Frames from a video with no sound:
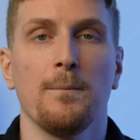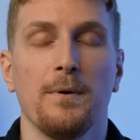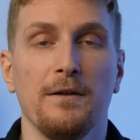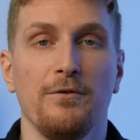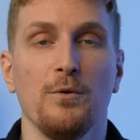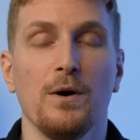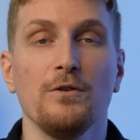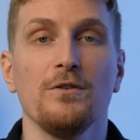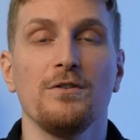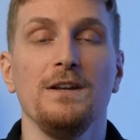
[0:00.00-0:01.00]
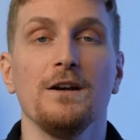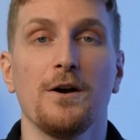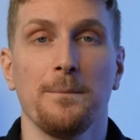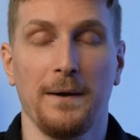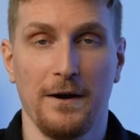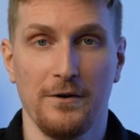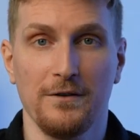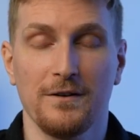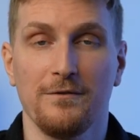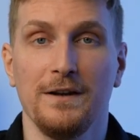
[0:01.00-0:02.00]
But if you want to see a
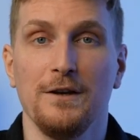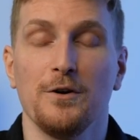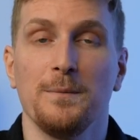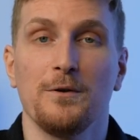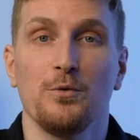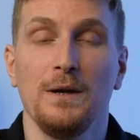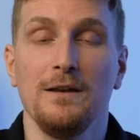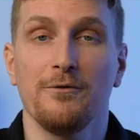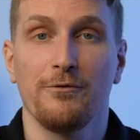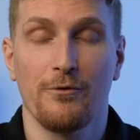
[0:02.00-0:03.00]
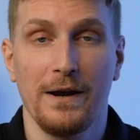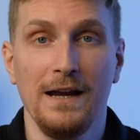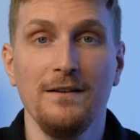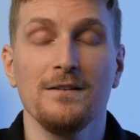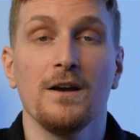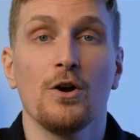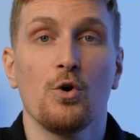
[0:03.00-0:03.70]
comparison video between Phrase,